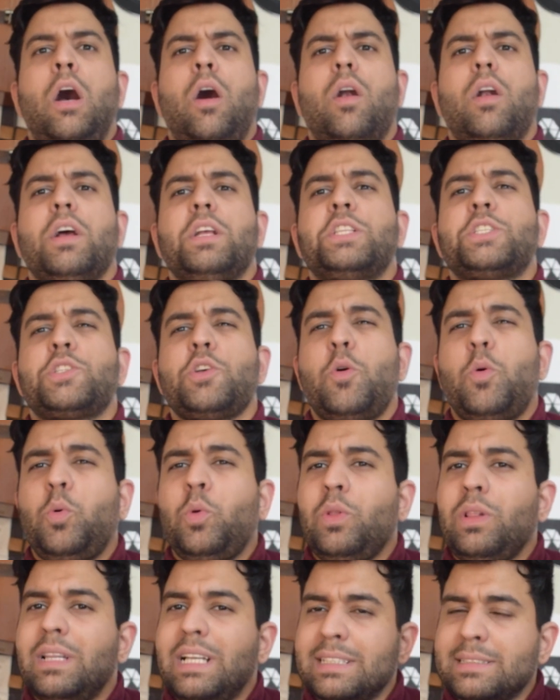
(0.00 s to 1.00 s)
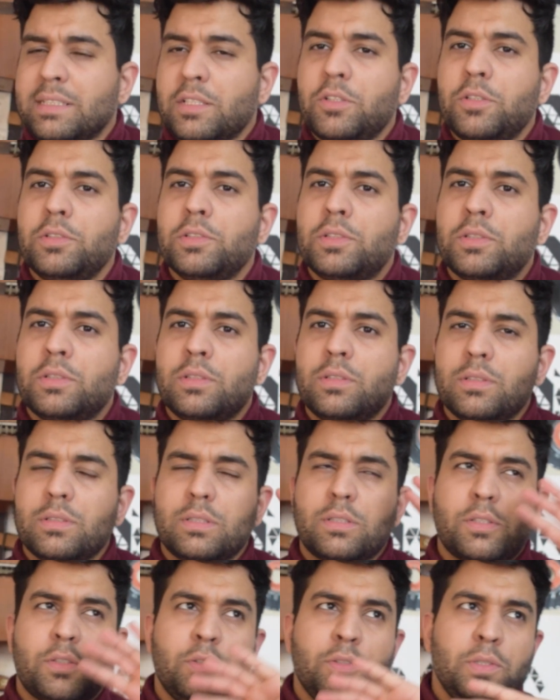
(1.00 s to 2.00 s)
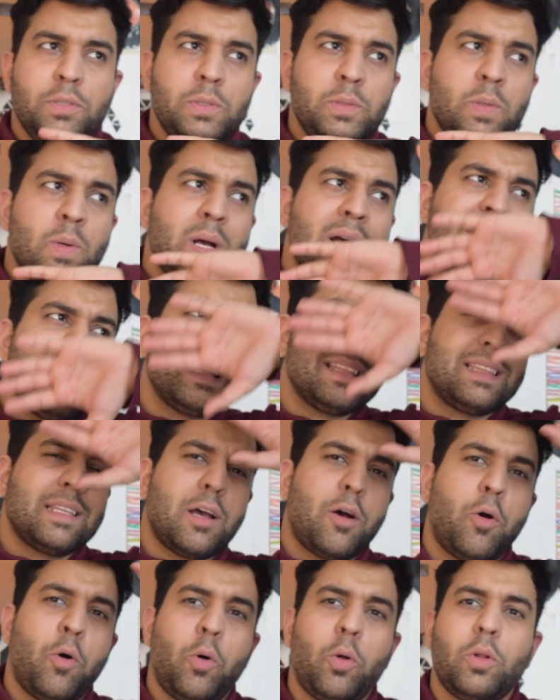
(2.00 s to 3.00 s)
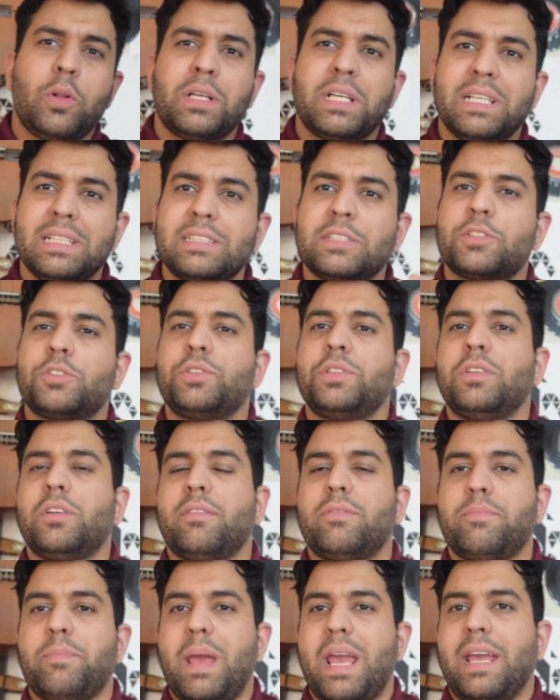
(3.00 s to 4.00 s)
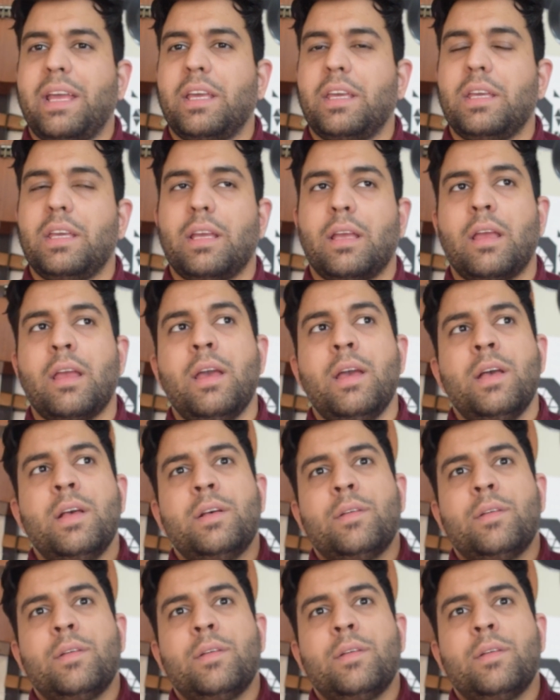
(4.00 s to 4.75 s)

All right, so let's go through the whole history of banking.